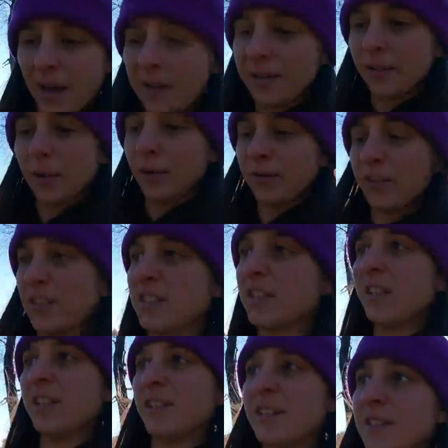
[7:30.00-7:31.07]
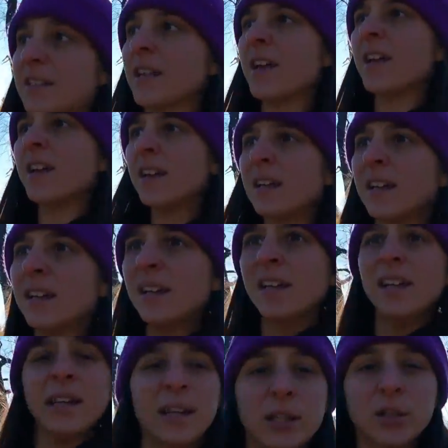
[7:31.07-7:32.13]
I don't know if the city's
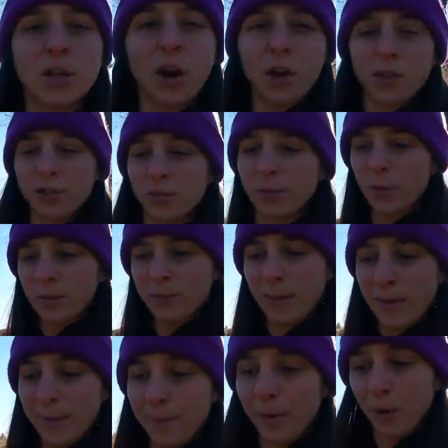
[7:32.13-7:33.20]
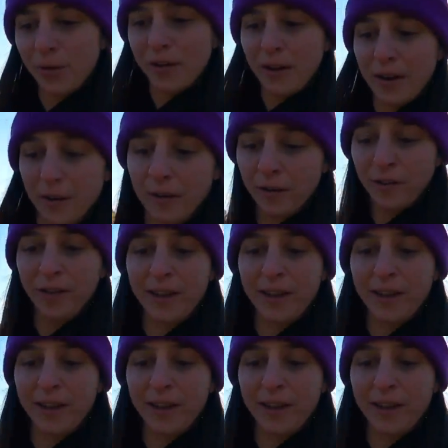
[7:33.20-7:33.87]
in charge of what's being put there or